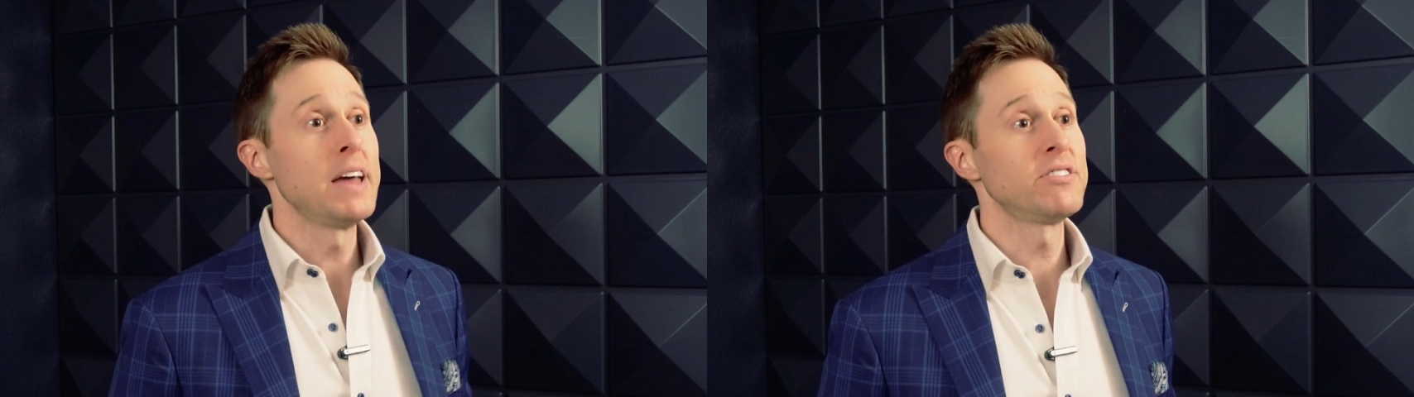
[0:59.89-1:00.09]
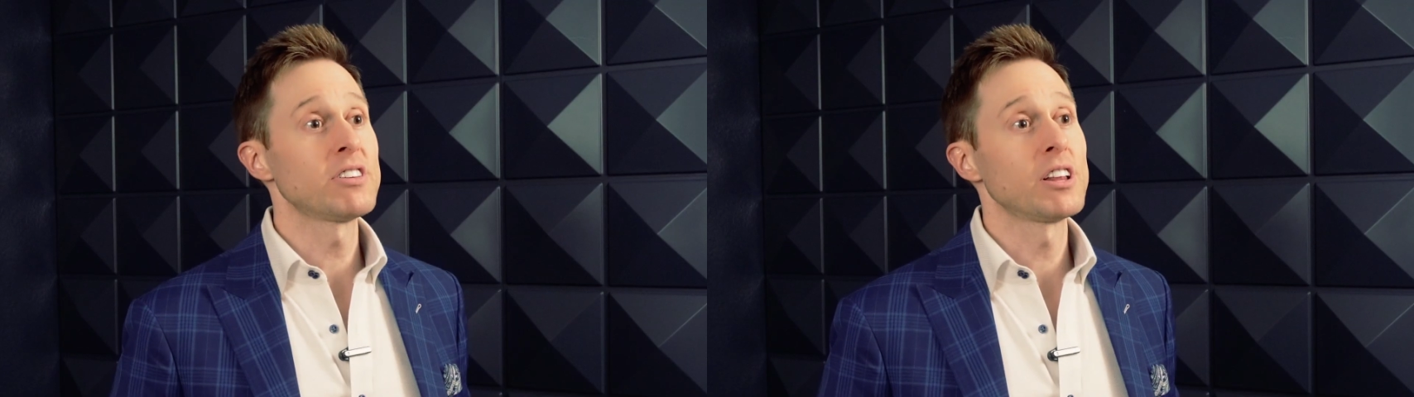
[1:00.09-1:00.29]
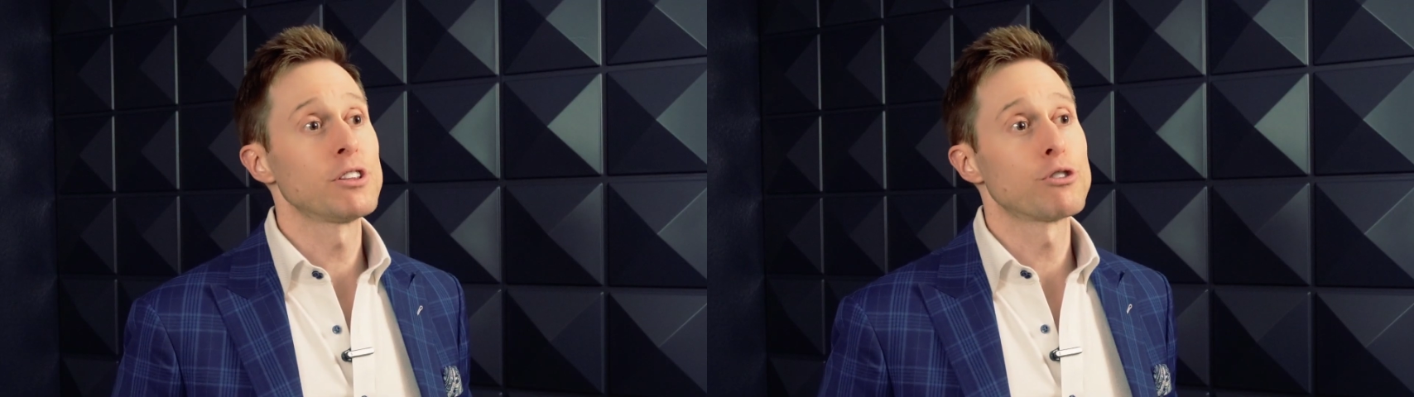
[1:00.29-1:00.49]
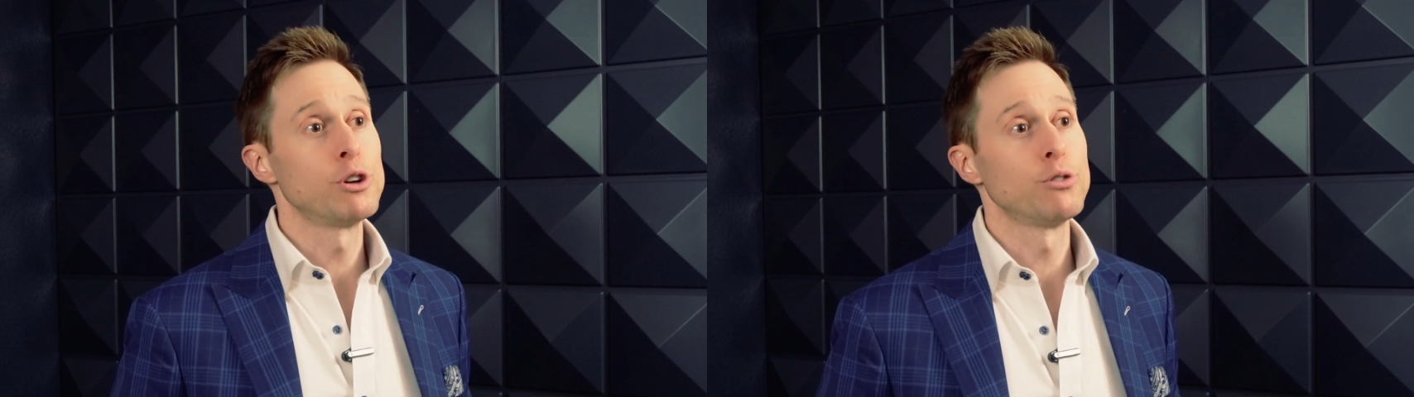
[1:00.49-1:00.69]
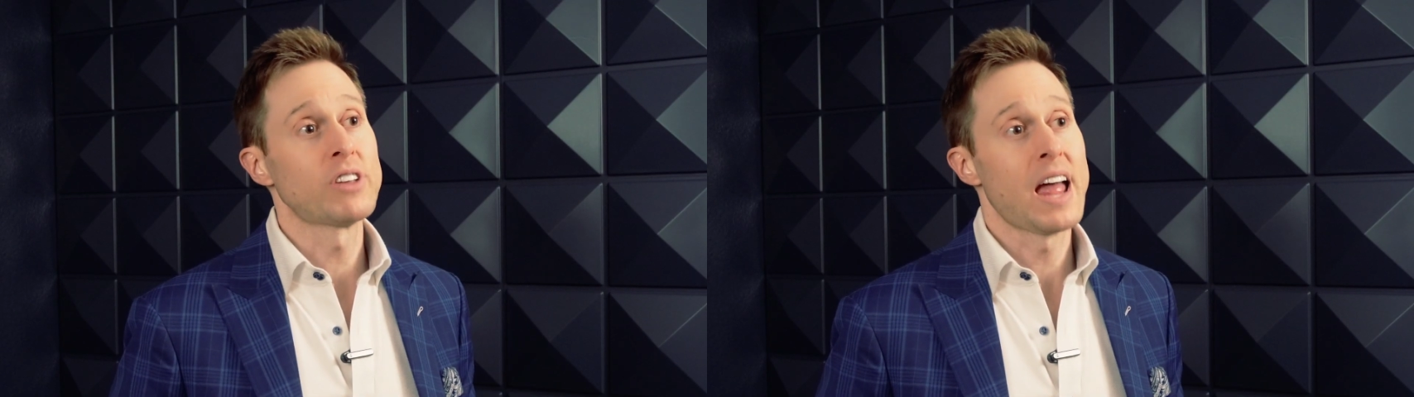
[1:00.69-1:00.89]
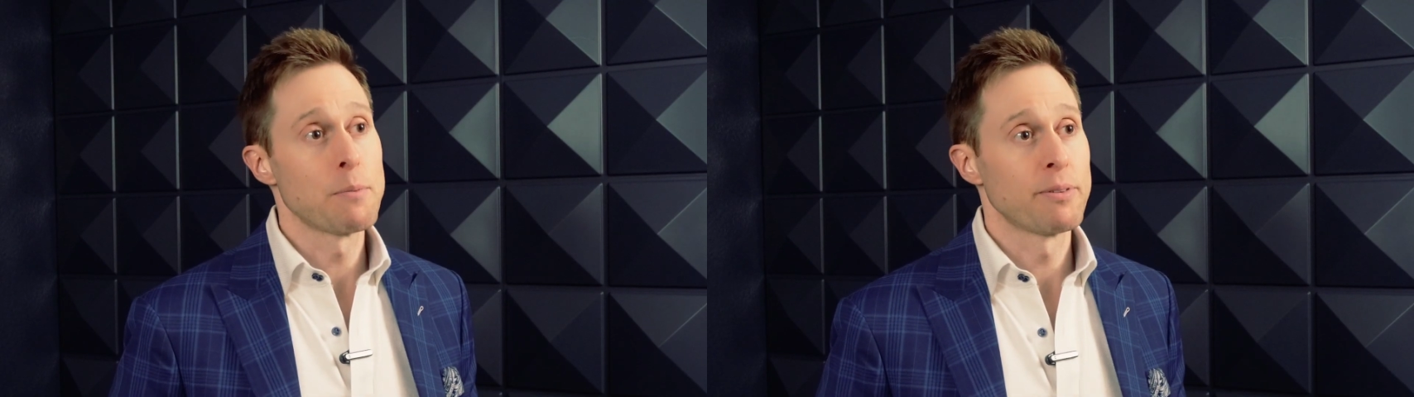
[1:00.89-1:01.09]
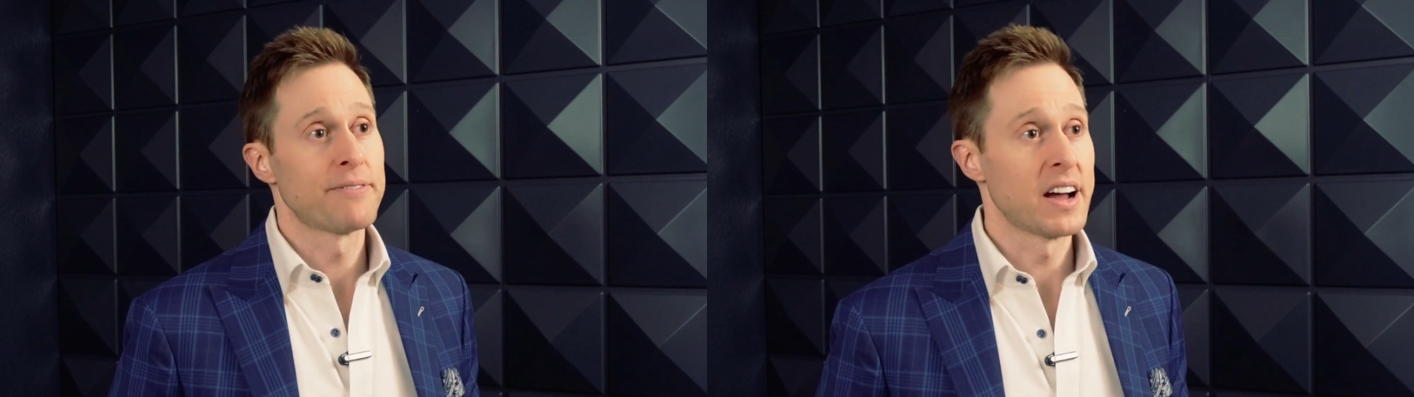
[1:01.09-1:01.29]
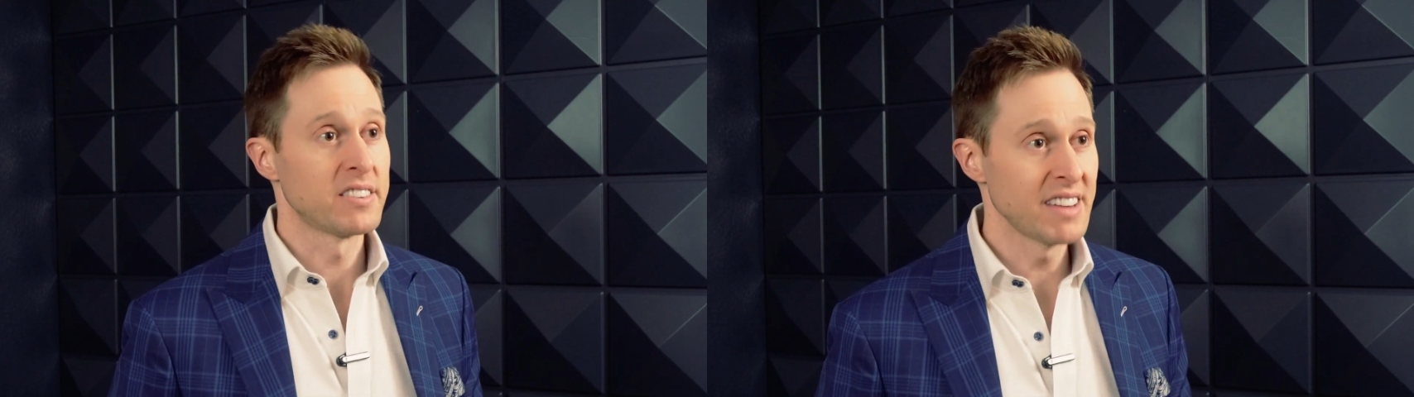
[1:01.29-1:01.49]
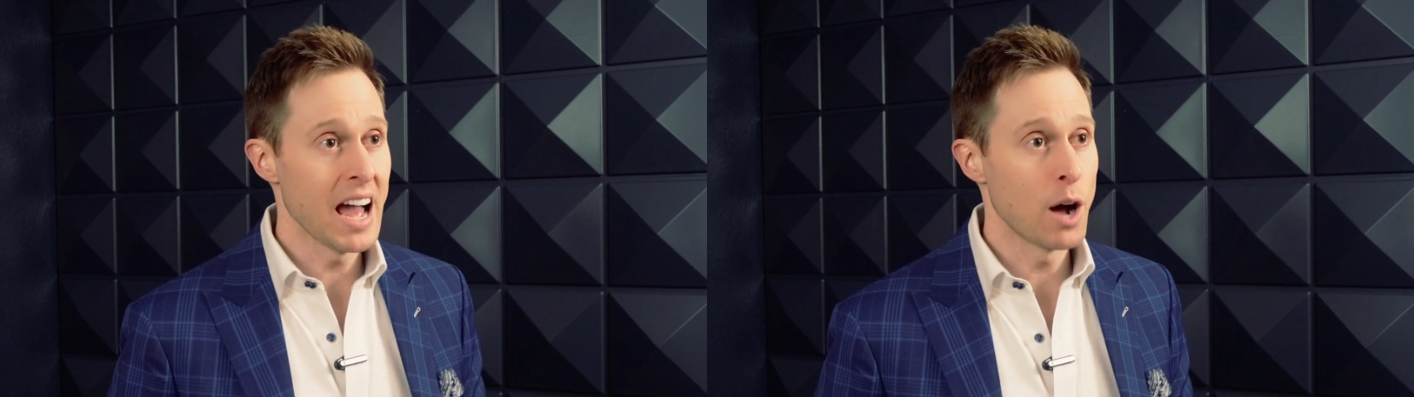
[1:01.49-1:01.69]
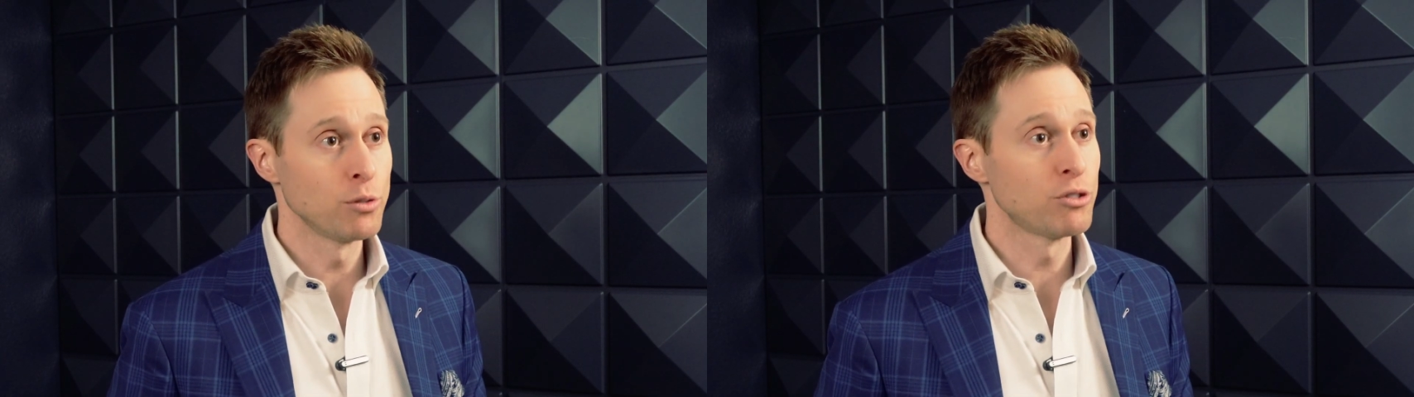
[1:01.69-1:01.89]
Basically, they're used to amplify
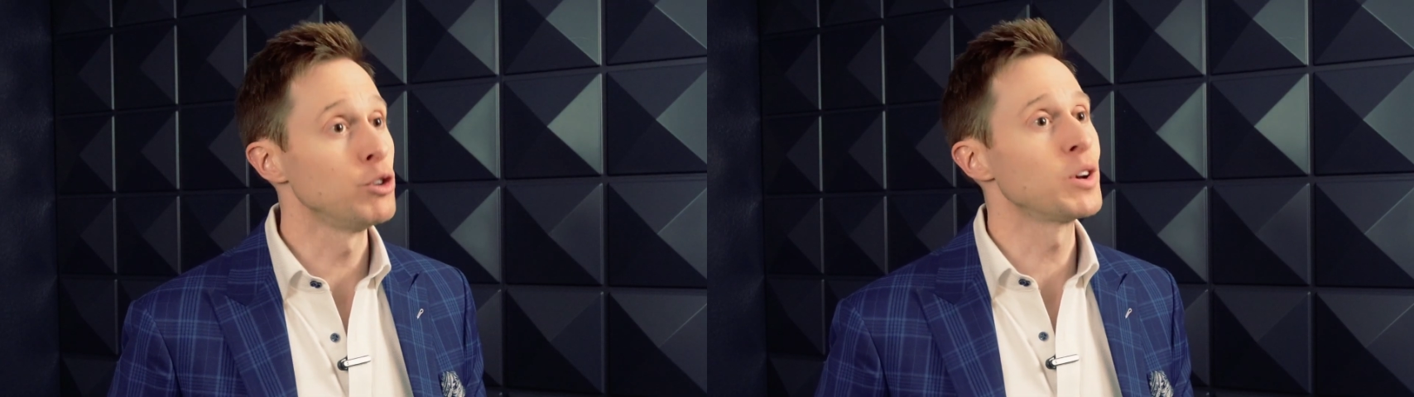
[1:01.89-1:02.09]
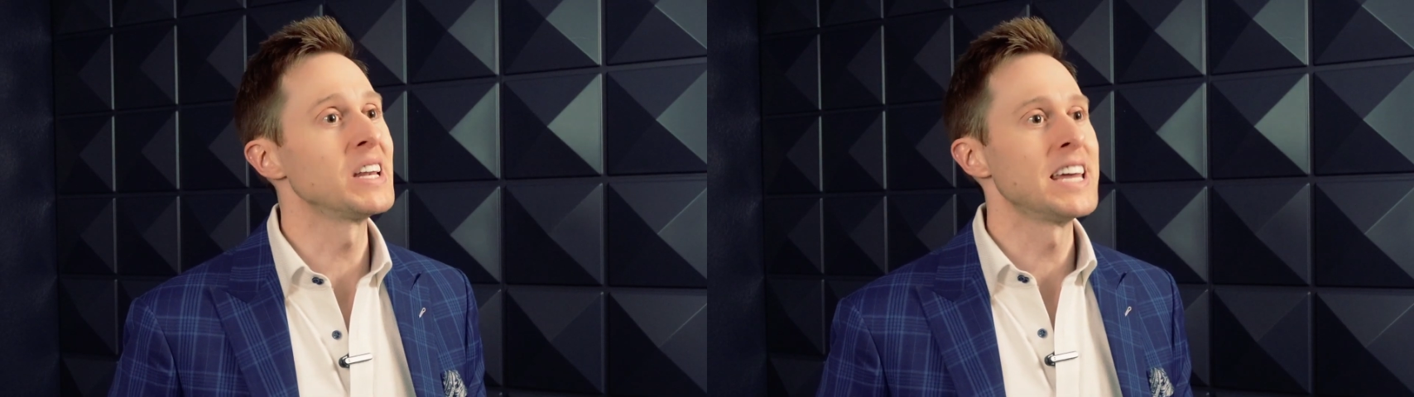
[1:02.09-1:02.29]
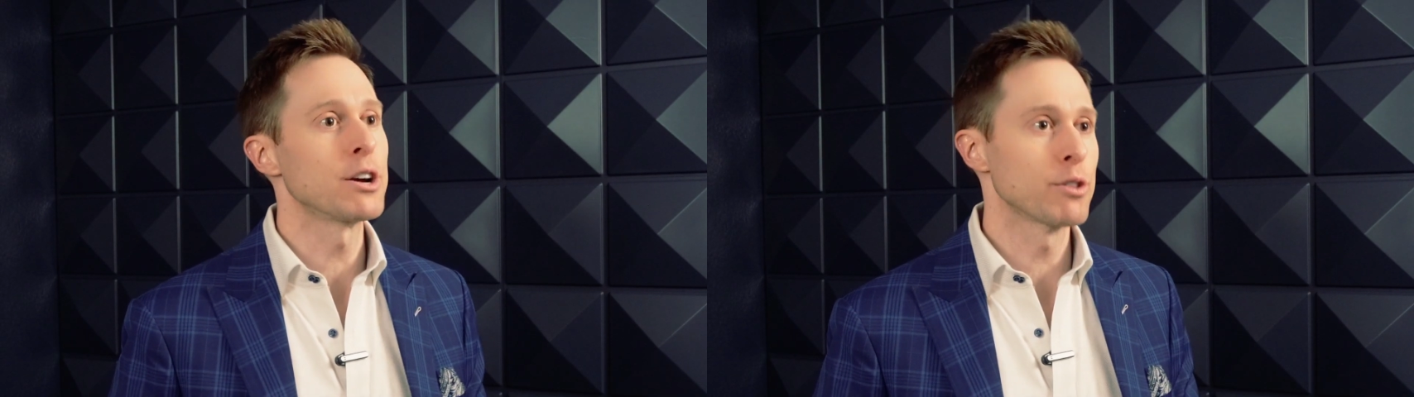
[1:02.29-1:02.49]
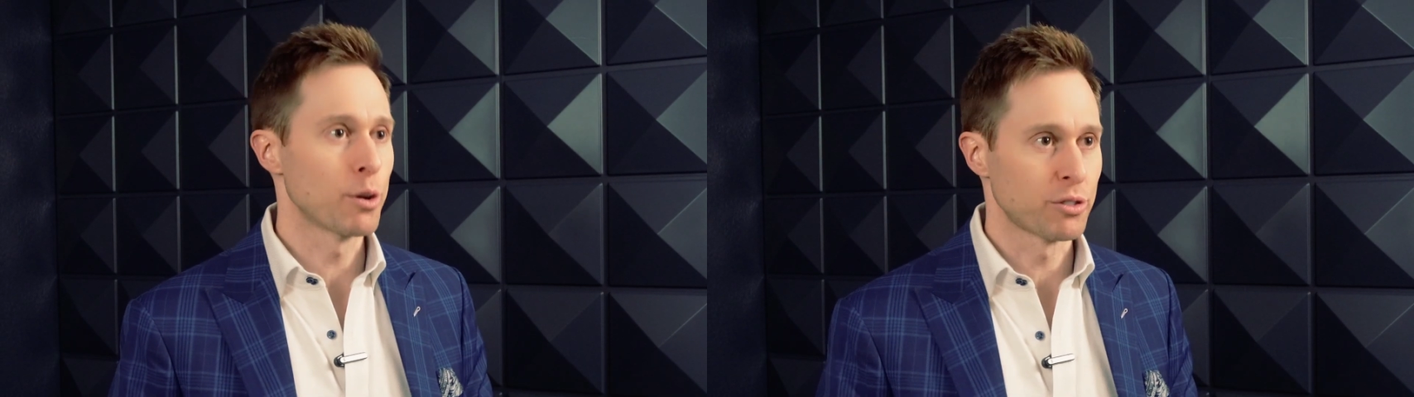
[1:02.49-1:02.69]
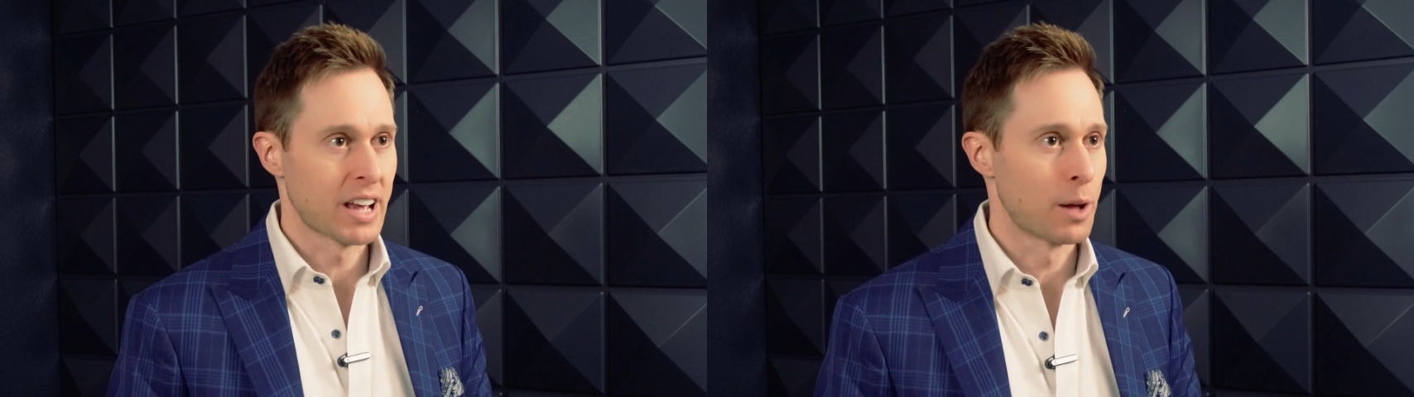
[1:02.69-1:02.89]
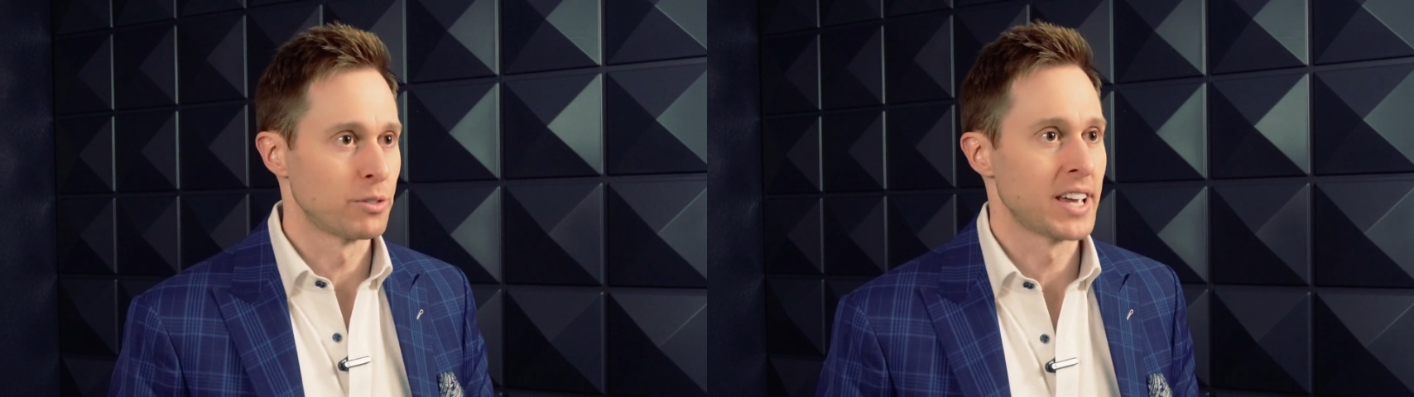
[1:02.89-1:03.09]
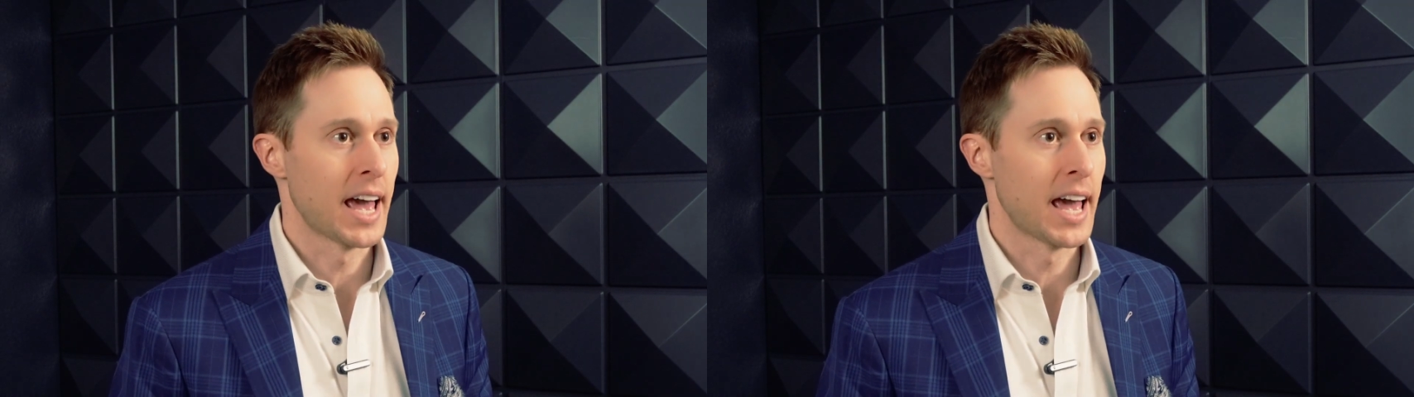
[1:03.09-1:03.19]
sound so you can hear those sounds